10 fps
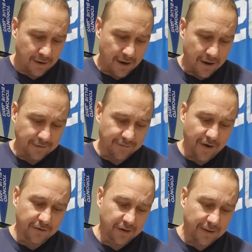The
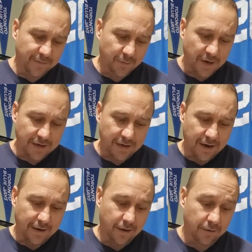final game, the Monday
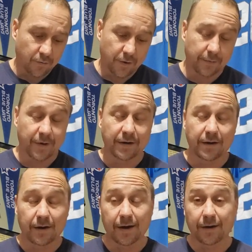Nighter. What a
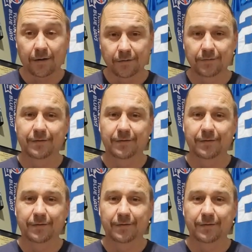Monday Nighter.